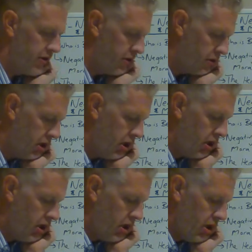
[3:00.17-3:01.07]
So,
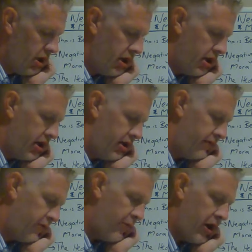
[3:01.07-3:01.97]

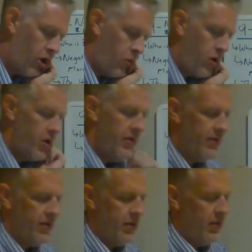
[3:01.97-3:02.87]
um, for better or
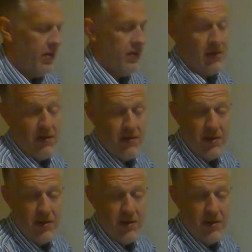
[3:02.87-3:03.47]
worse, uh, in,